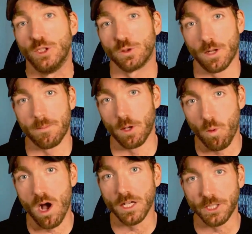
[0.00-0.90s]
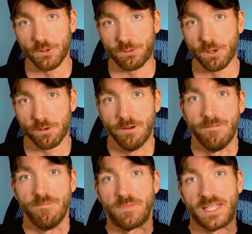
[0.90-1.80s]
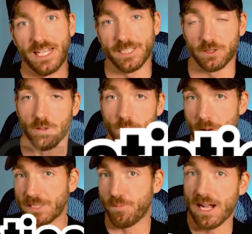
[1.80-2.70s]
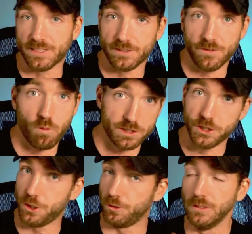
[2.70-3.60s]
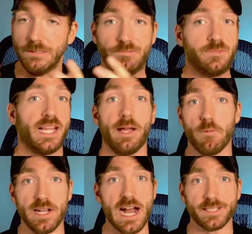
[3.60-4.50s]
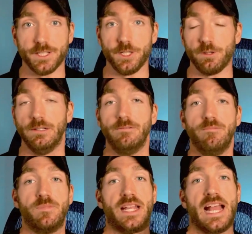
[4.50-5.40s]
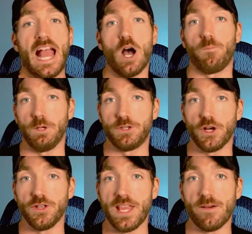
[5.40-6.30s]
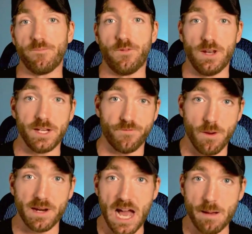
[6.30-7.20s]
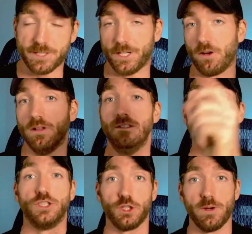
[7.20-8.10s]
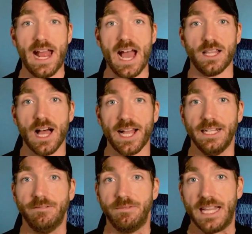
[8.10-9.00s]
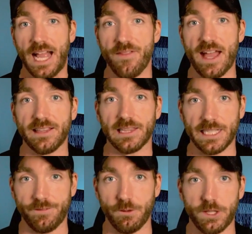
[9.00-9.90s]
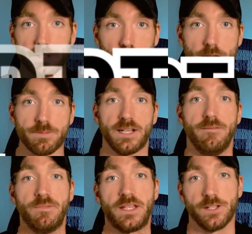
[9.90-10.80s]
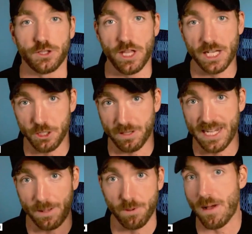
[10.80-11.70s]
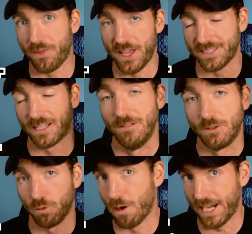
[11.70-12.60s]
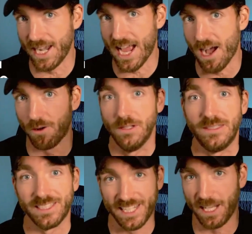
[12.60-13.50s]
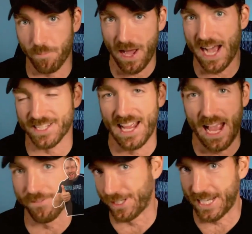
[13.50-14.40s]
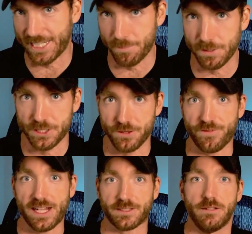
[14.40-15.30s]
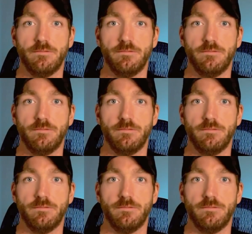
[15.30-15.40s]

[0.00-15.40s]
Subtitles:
So what I'm going to walk you through is best practices of what to do and what not to do, help you turn them from an obstacle to an ally, and then leave you with a script so that you can implement this right now to get past every gatekeeper that you face.